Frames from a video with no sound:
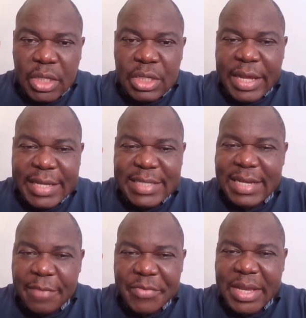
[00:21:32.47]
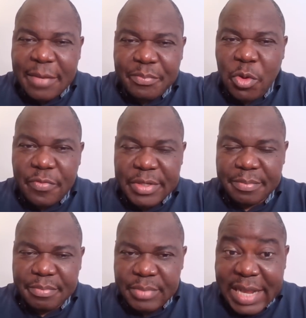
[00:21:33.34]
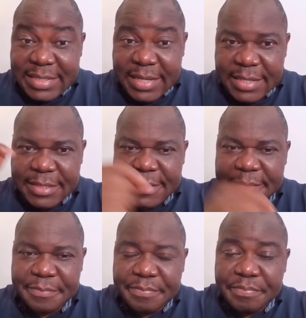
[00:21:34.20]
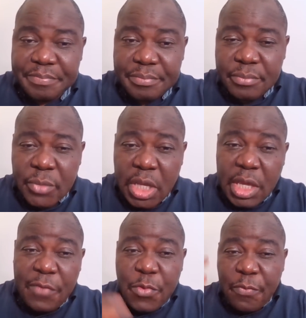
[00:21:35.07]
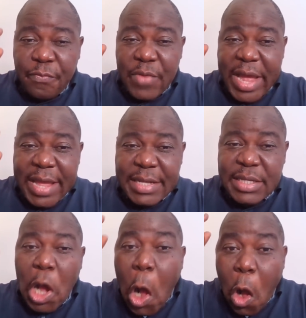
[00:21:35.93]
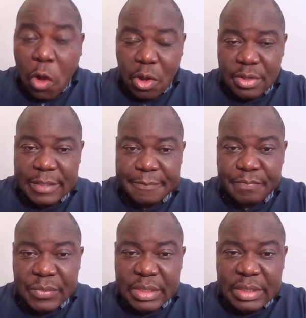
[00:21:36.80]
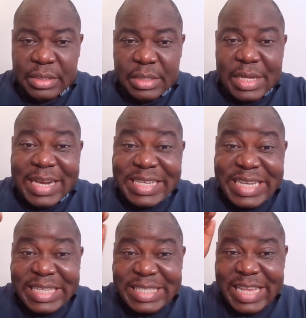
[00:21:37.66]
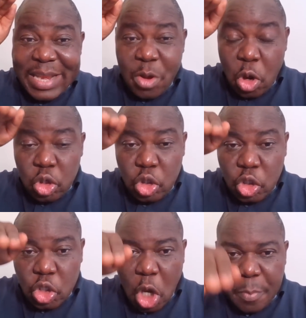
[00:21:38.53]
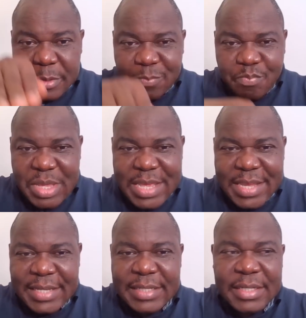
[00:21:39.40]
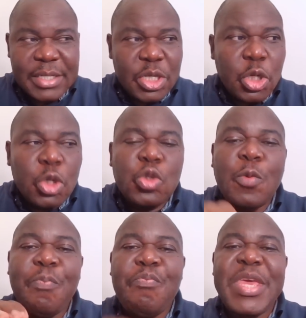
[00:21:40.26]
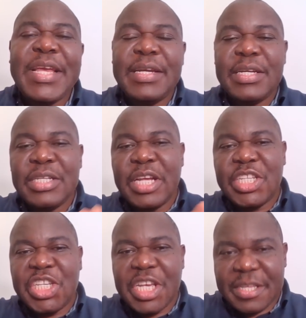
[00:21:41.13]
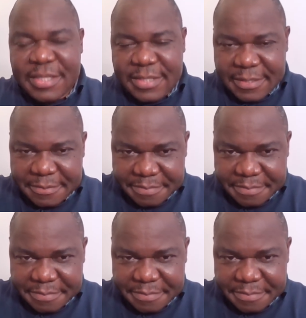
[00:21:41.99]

there is an African proverb that says, if you find the hawk descending on top speed to pick the chicks,